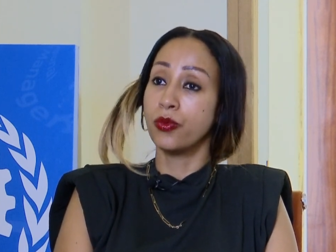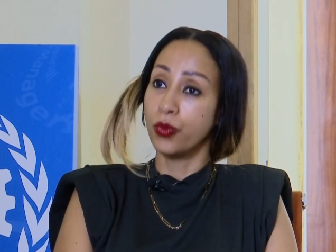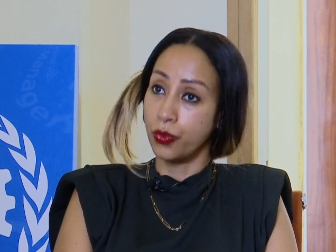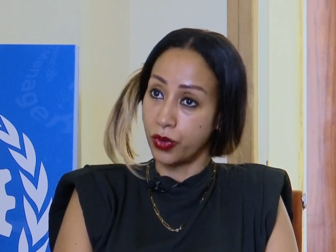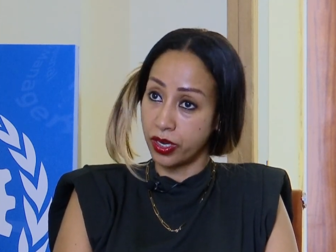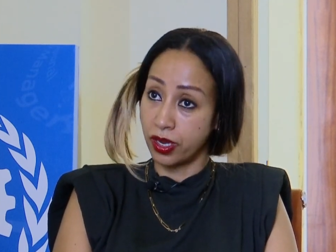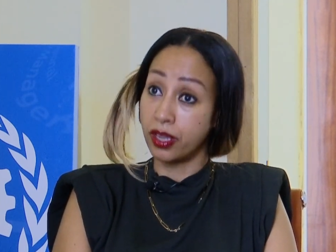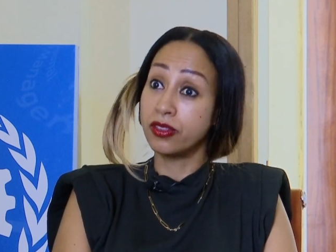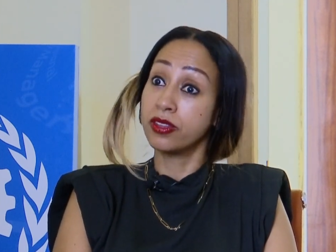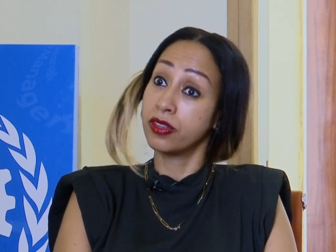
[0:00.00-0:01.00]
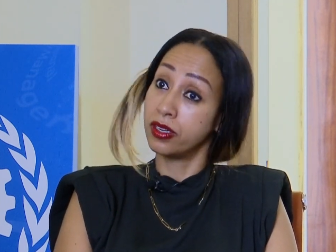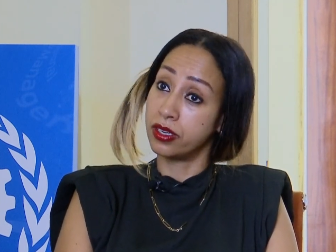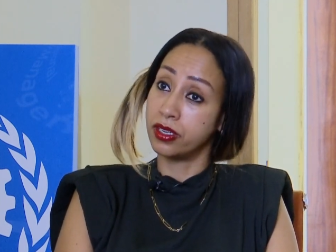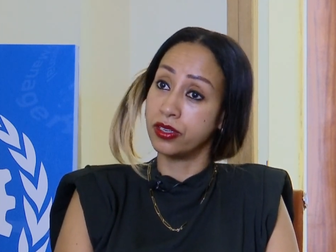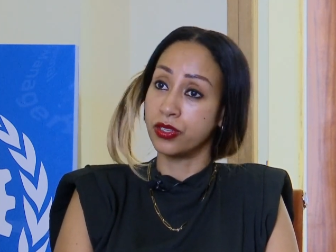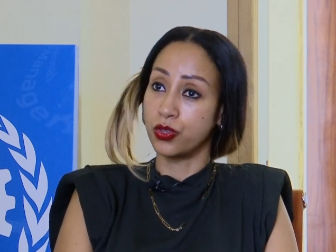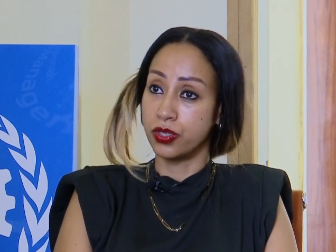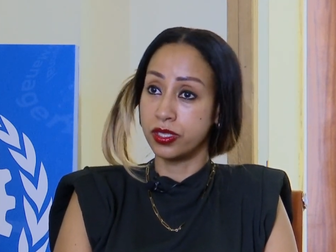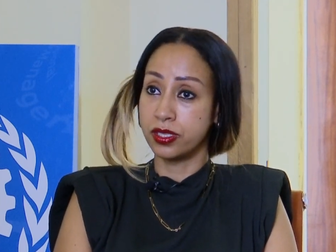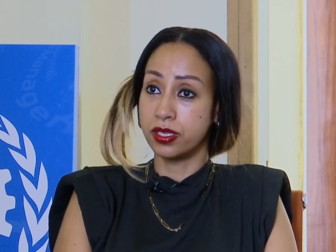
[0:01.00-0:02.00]
We work a lot in the
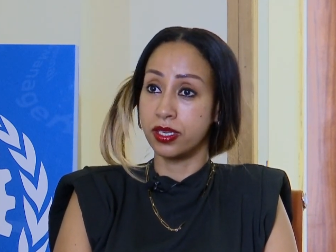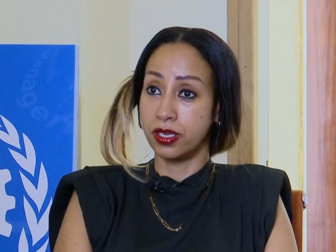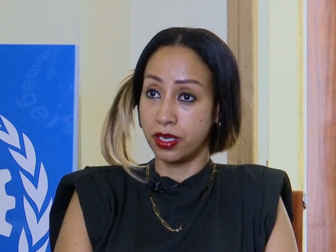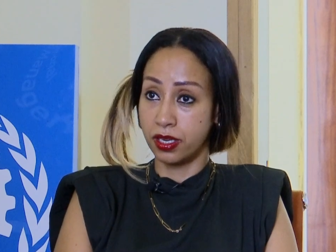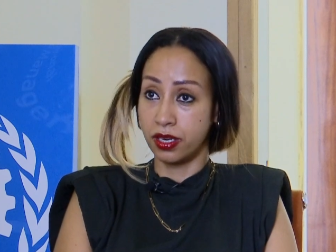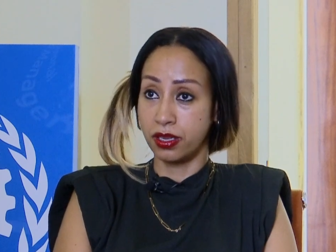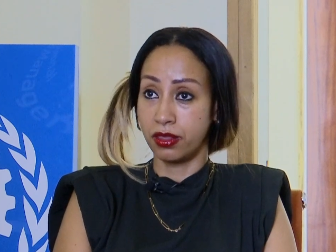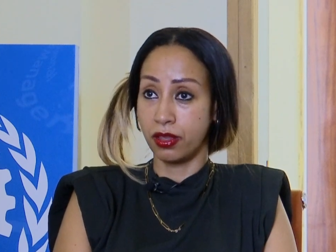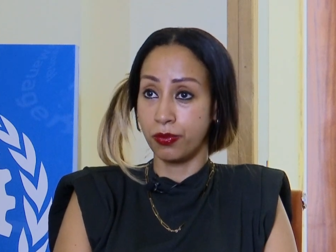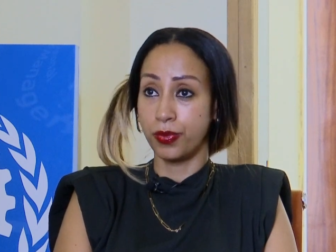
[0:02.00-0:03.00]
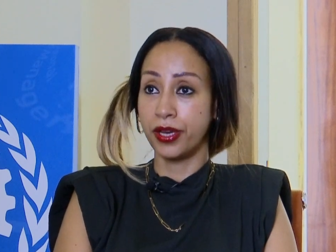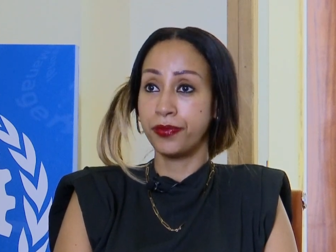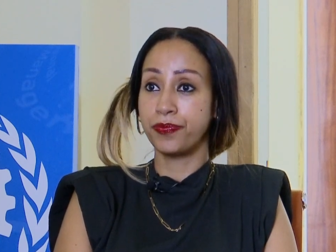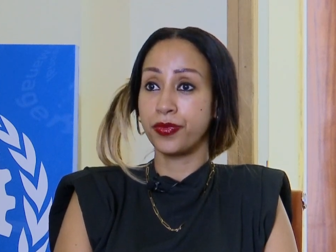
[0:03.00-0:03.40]
industries in, in Ethiopia